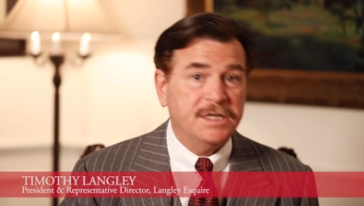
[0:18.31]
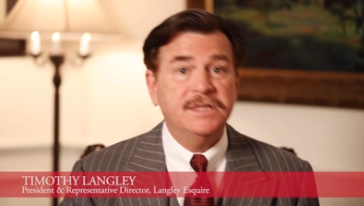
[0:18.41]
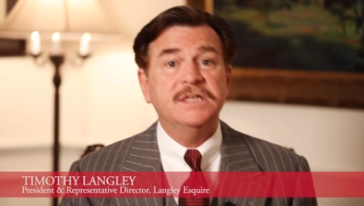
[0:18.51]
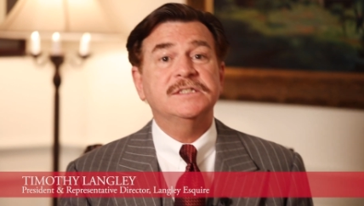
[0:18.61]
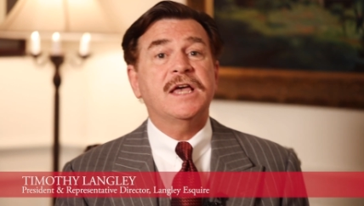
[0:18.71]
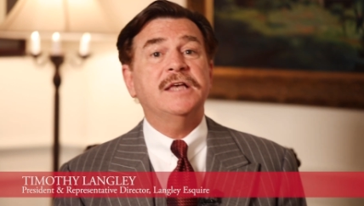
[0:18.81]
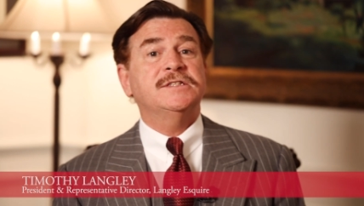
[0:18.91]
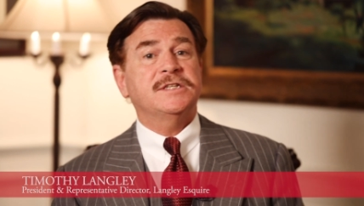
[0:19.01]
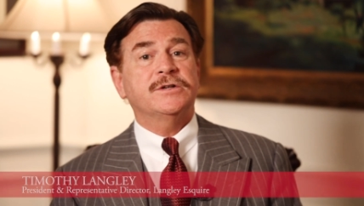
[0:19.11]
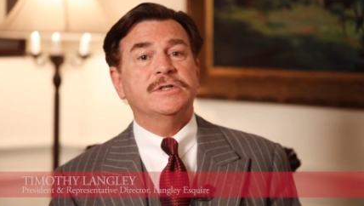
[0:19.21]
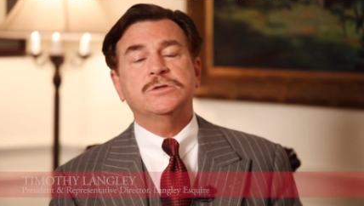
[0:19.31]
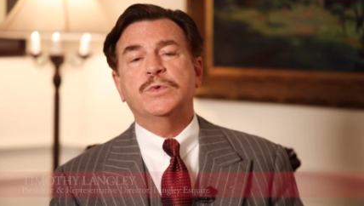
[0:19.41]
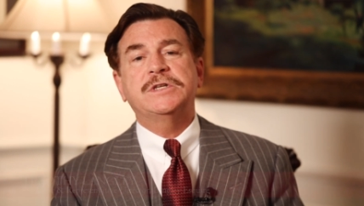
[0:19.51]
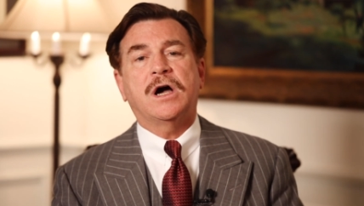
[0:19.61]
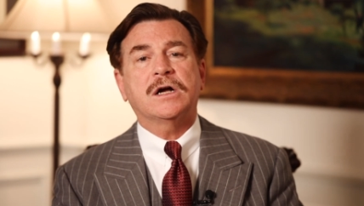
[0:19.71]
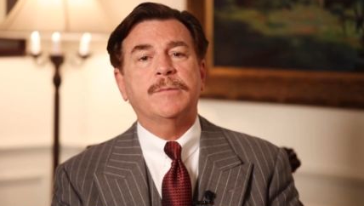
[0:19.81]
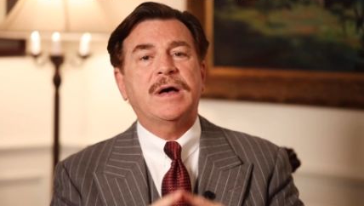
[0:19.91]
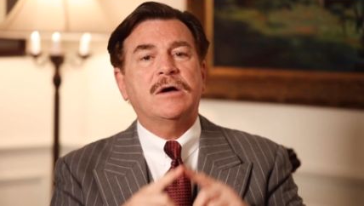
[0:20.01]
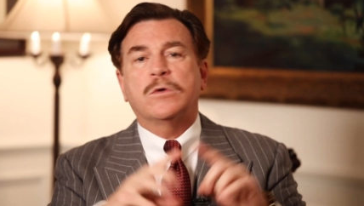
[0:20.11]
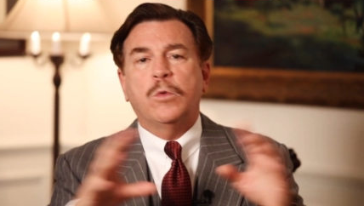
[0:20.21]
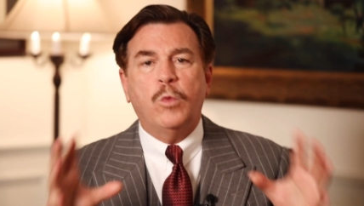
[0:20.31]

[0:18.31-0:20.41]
In this series, we talk about